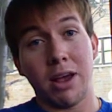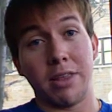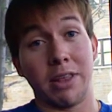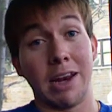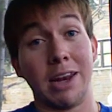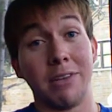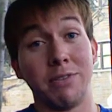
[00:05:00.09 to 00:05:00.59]

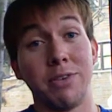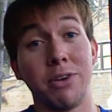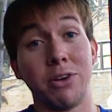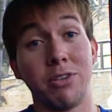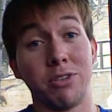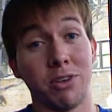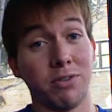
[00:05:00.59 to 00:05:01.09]
the lymph
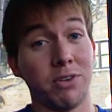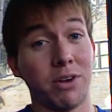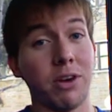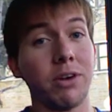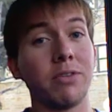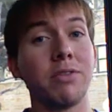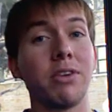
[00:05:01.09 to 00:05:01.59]
nodes
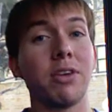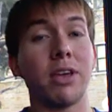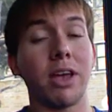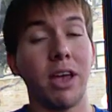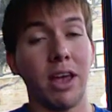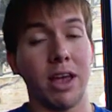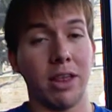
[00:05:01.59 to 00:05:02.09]
involved
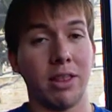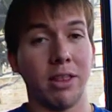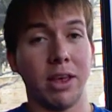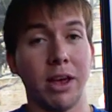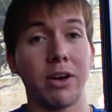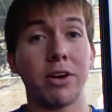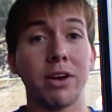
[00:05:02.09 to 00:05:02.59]
in the
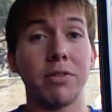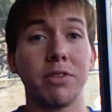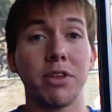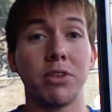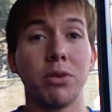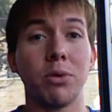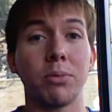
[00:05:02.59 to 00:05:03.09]
area of the
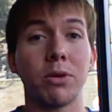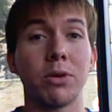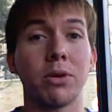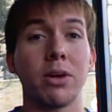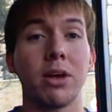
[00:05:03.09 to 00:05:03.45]
tumor,